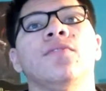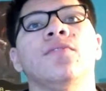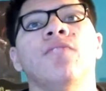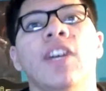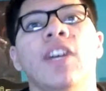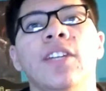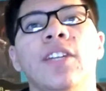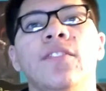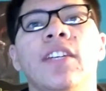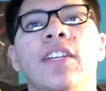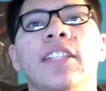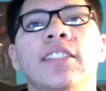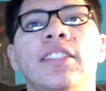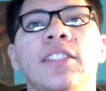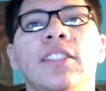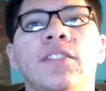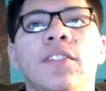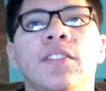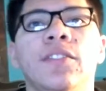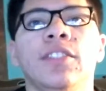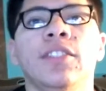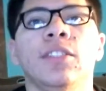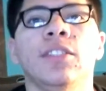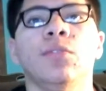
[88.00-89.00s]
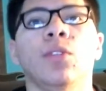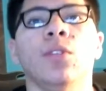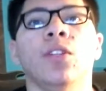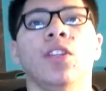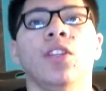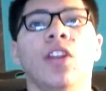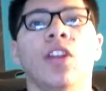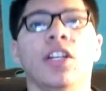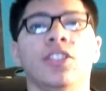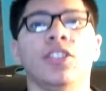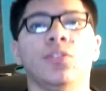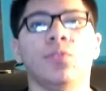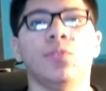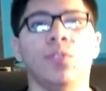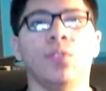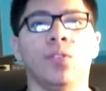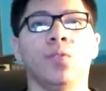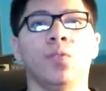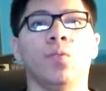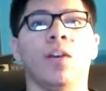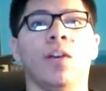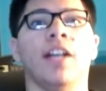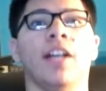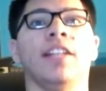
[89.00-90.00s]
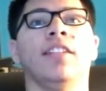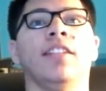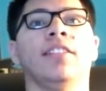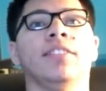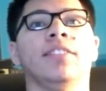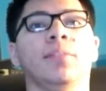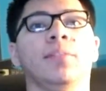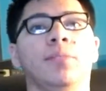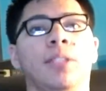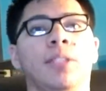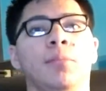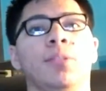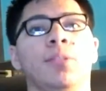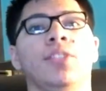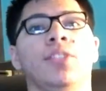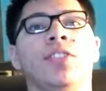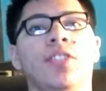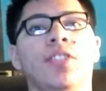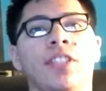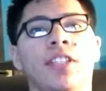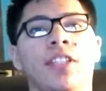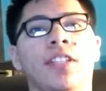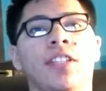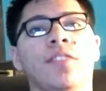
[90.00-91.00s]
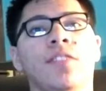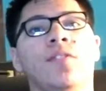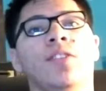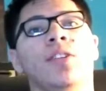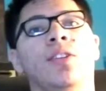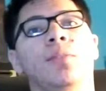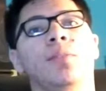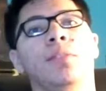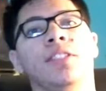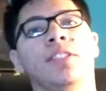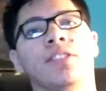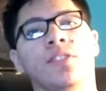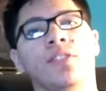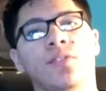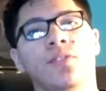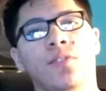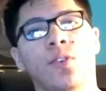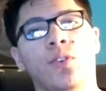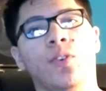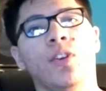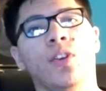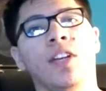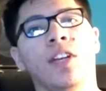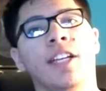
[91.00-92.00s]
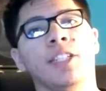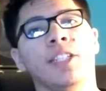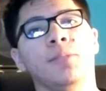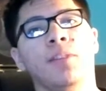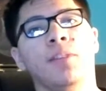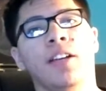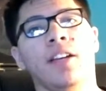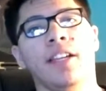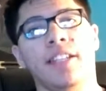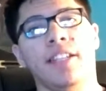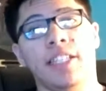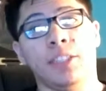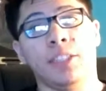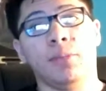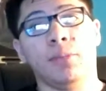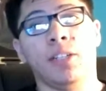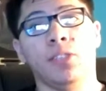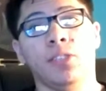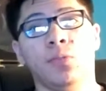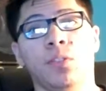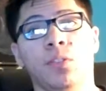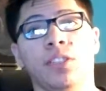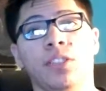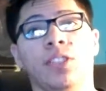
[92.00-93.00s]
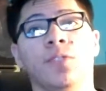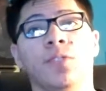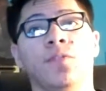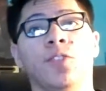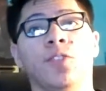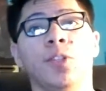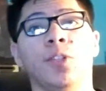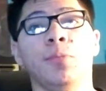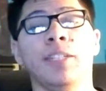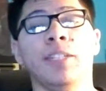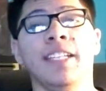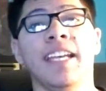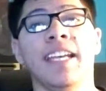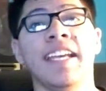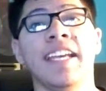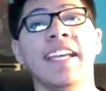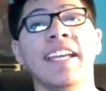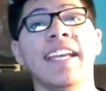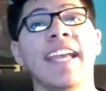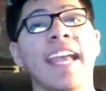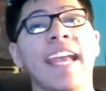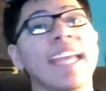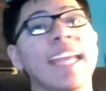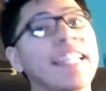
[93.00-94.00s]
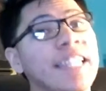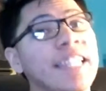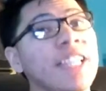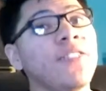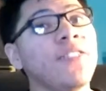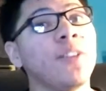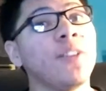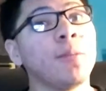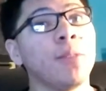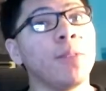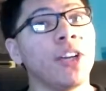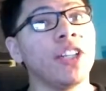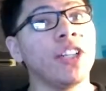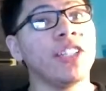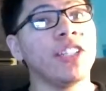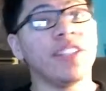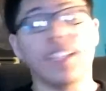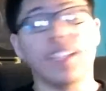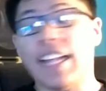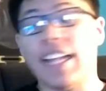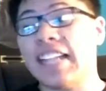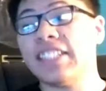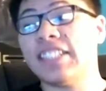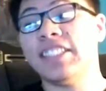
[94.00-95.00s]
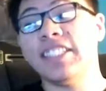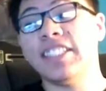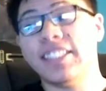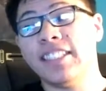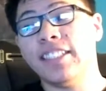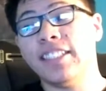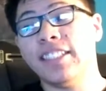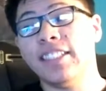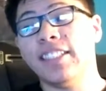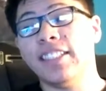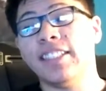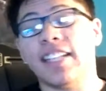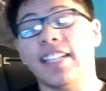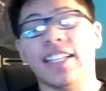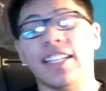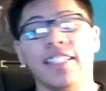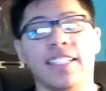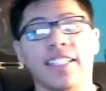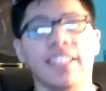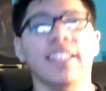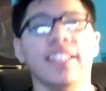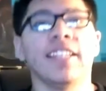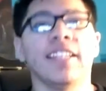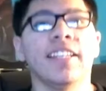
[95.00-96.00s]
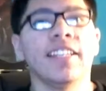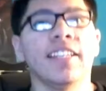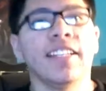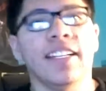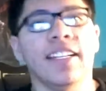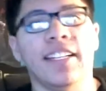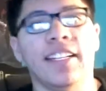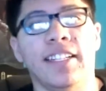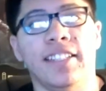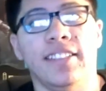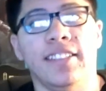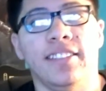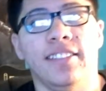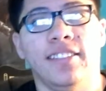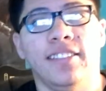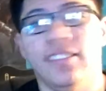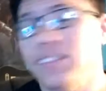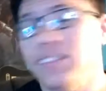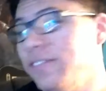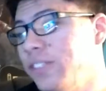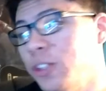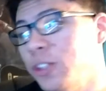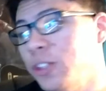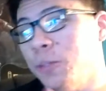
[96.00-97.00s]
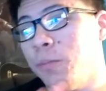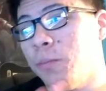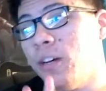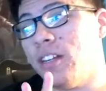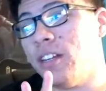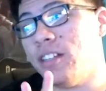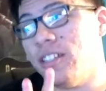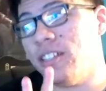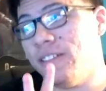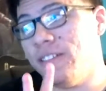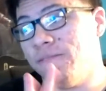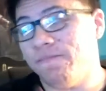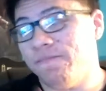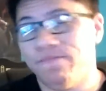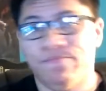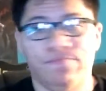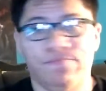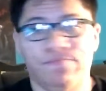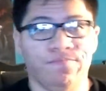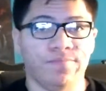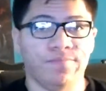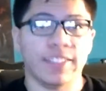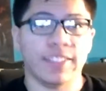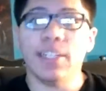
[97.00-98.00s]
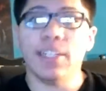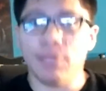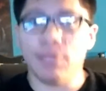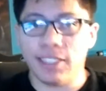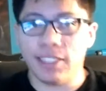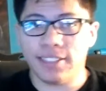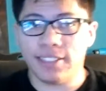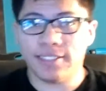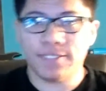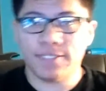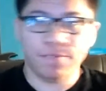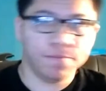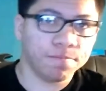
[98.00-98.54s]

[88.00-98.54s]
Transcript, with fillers: Final Fantasy 15 will launch worldwide on September 30th for PlayStation 4 and Xbox One, confirming a leak from earlier. It actually did leak that day, and spot on. Anyways,